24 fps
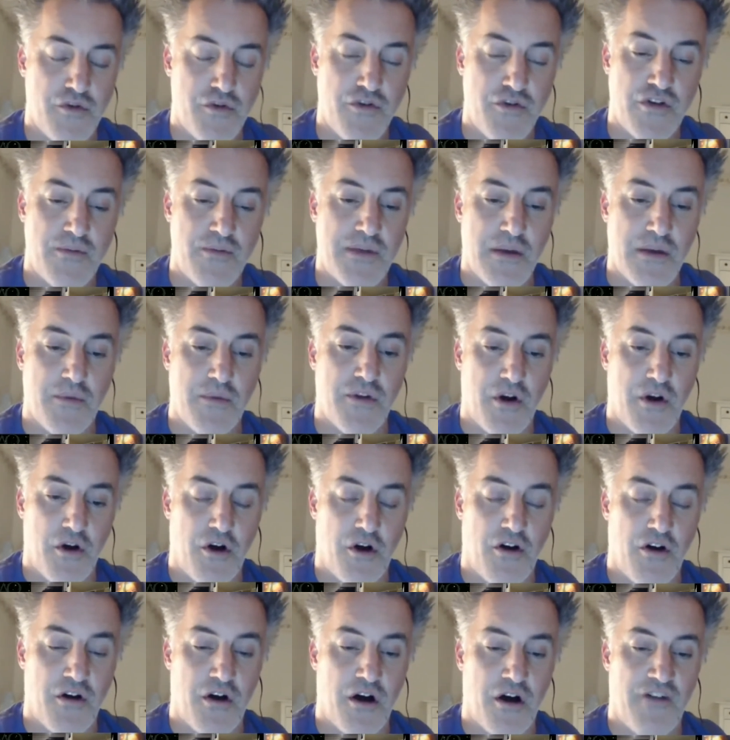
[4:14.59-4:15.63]
should be able
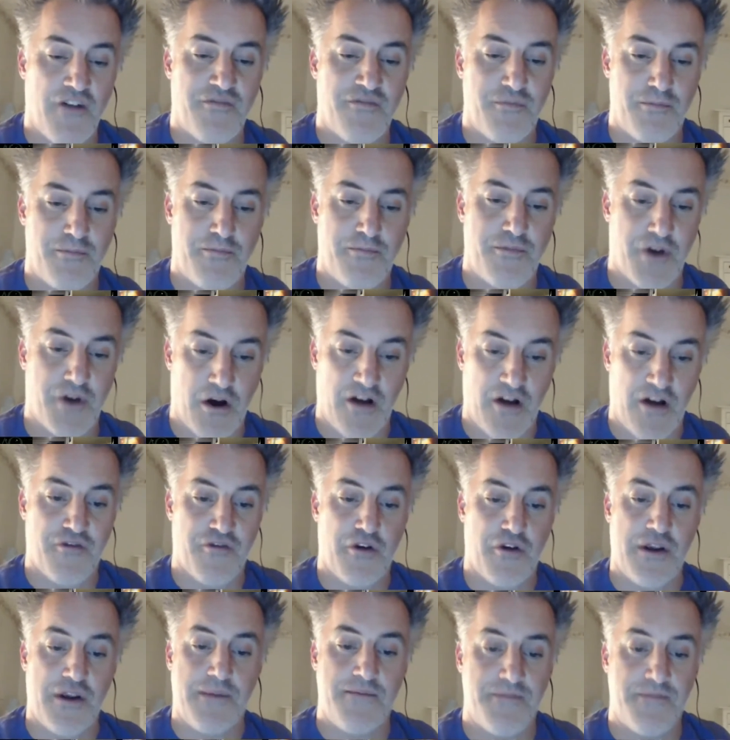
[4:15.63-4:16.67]
to
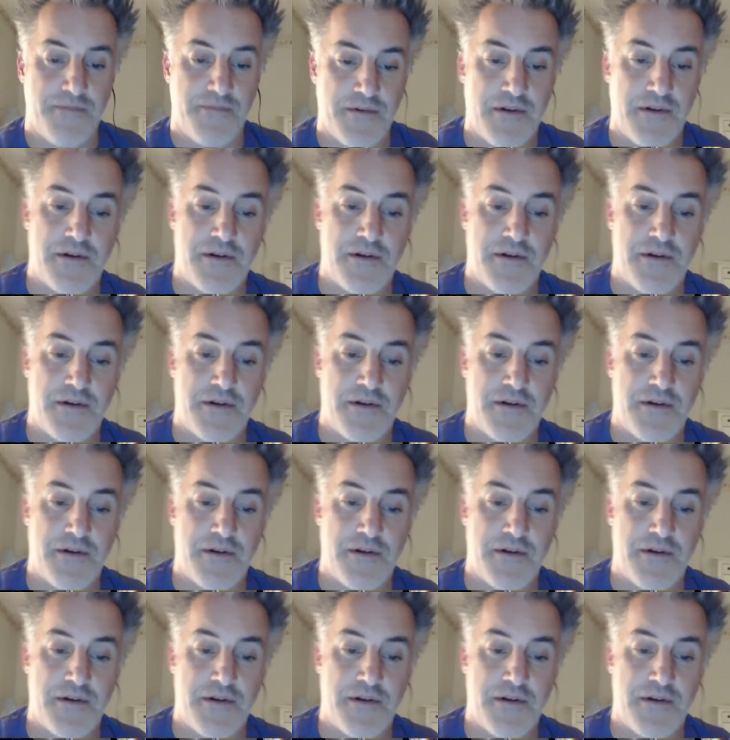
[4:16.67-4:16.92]
offer it.